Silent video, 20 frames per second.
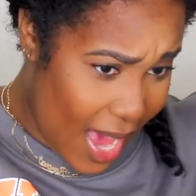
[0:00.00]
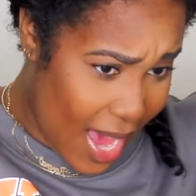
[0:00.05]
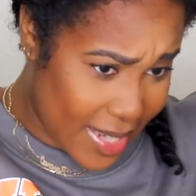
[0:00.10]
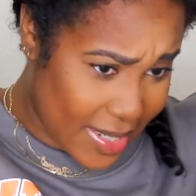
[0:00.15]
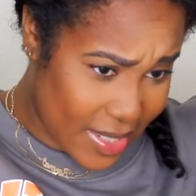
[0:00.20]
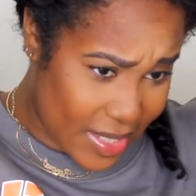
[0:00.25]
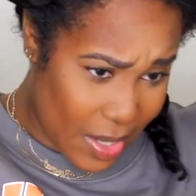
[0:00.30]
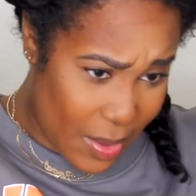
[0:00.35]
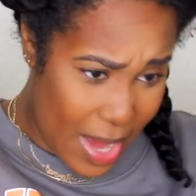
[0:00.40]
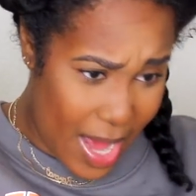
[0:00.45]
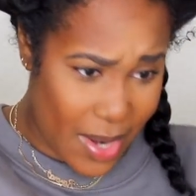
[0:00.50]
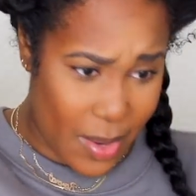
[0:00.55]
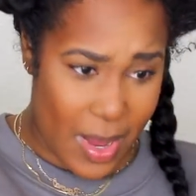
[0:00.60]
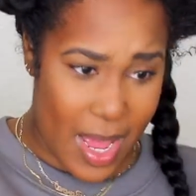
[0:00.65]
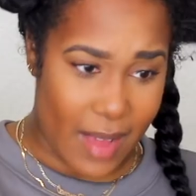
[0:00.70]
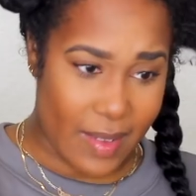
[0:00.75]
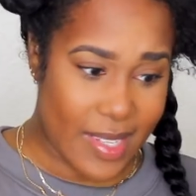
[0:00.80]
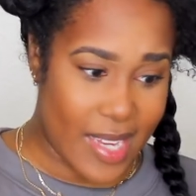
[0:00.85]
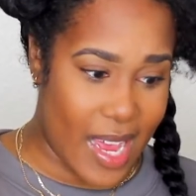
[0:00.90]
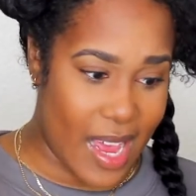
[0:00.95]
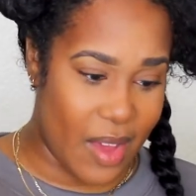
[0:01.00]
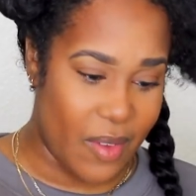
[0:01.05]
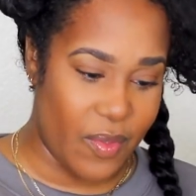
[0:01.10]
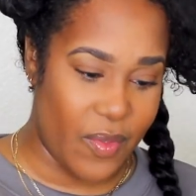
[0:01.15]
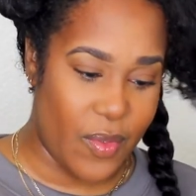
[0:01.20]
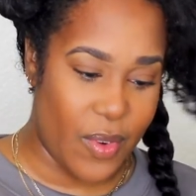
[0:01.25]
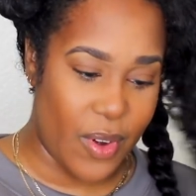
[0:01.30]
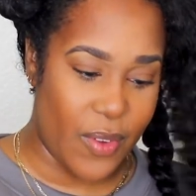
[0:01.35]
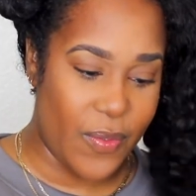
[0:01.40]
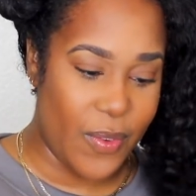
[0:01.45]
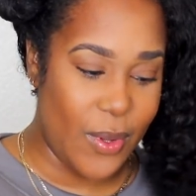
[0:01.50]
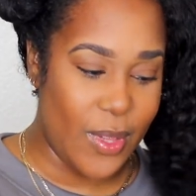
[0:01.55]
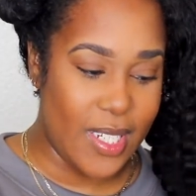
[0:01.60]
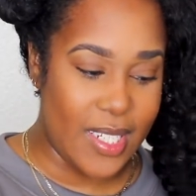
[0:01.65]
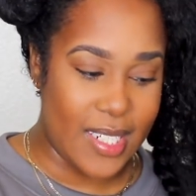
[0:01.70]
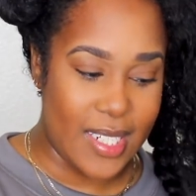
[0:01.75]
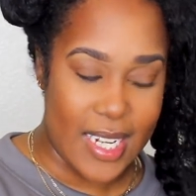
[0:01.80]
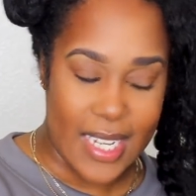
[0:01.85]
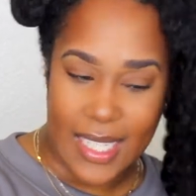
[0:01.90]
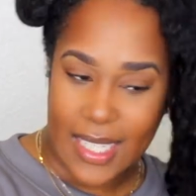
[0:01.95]
I just don't, I don't have time for the
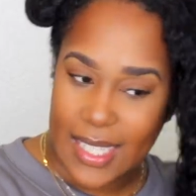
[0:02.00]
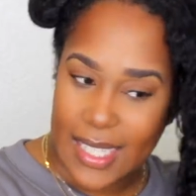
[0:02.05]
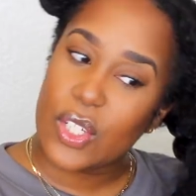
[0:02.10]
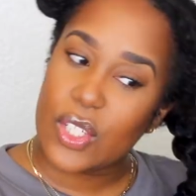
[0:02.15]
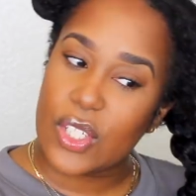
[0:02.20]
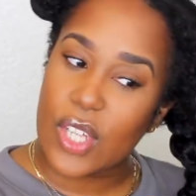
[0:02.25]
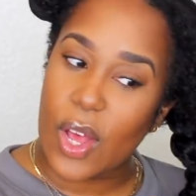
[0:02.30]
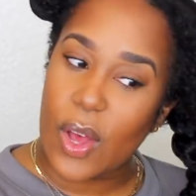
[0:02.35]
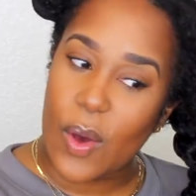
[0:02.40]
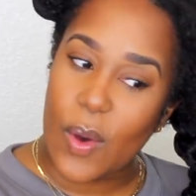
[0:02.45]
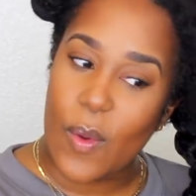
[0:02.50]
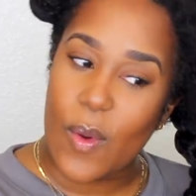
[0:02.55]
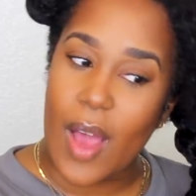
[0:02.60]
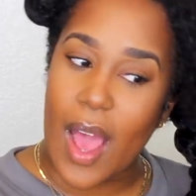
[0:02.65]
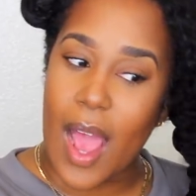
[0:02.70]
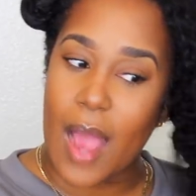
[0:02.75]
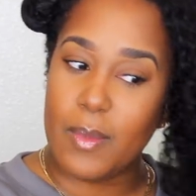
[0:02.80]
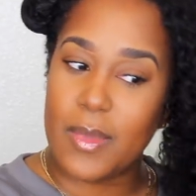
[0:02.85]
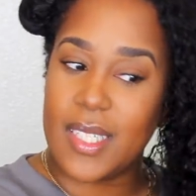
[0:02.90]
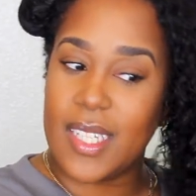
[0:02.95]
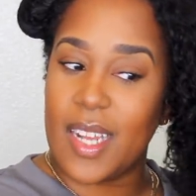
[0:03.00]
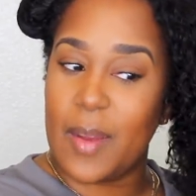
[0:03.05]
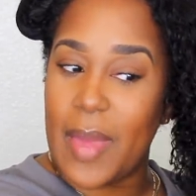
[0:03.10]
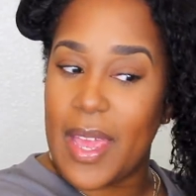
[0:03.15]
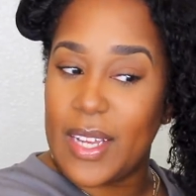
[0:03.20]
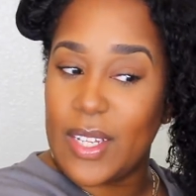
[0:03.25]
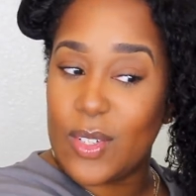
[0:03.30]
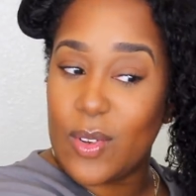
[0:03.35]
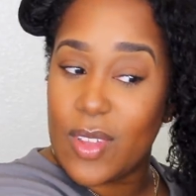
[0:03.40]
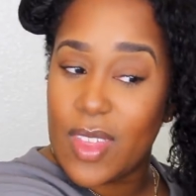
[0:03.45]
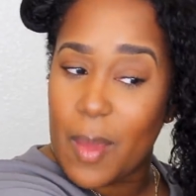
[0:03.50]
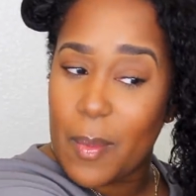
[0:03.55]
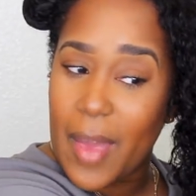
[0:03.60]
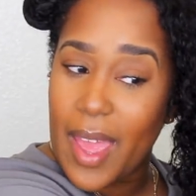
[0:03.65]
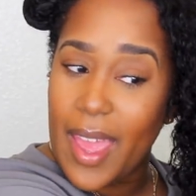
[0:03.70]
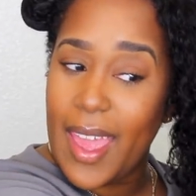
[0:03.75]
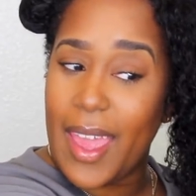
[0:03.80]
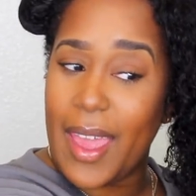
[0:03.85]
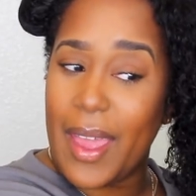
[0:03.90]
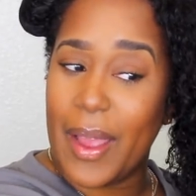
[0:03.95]
foolishness. So I'm just gonna make sure that
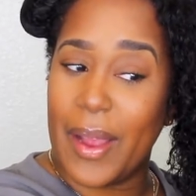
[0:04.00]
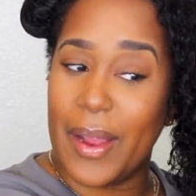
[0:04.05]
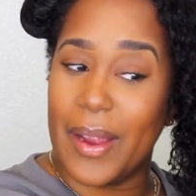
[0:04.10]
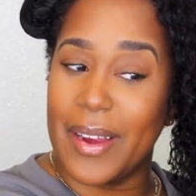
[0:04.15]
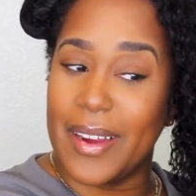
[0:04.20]
my hair